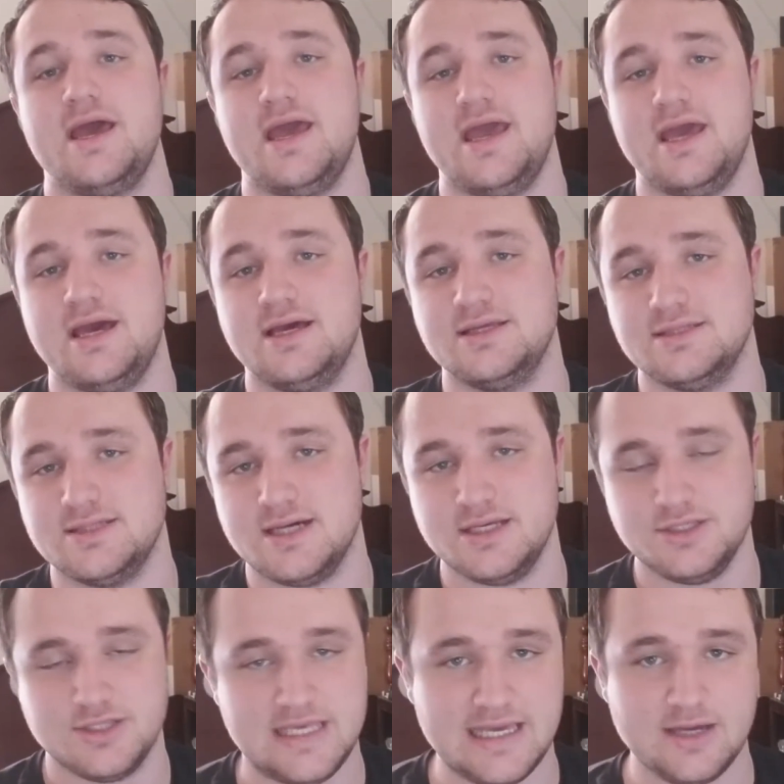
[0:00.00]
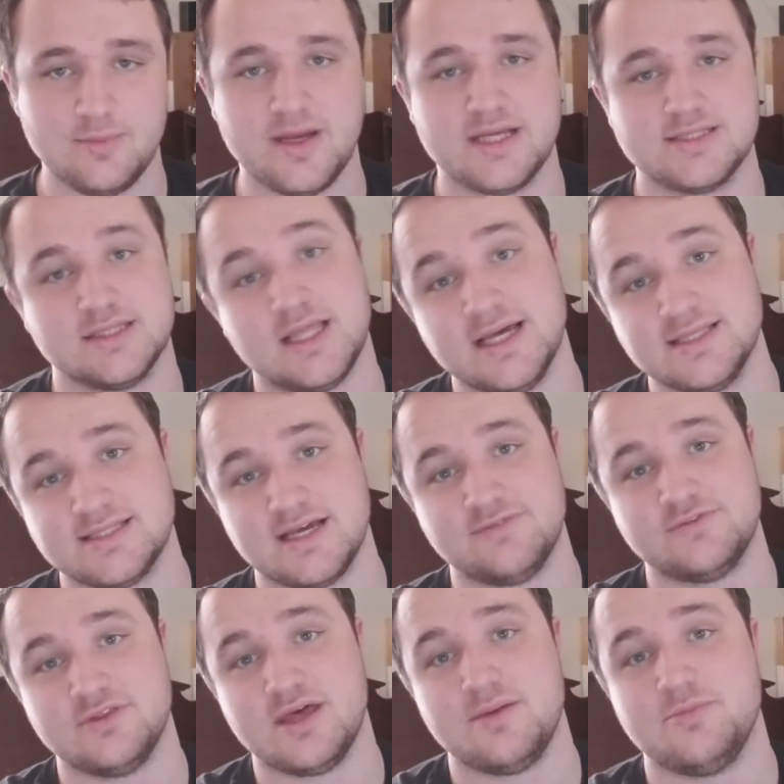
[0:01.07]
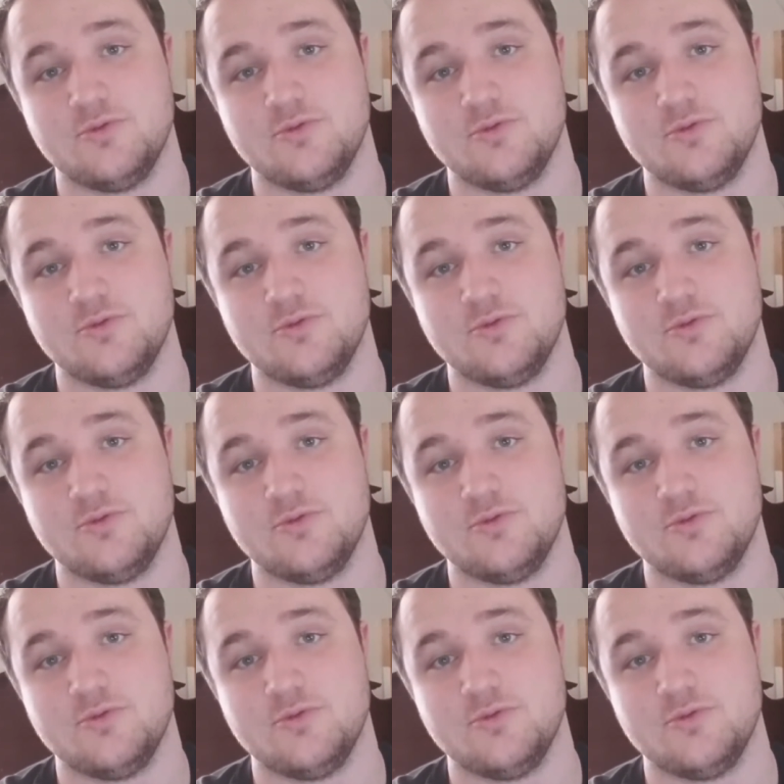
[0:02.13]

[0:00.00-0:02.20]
and you can't go back to lights after that.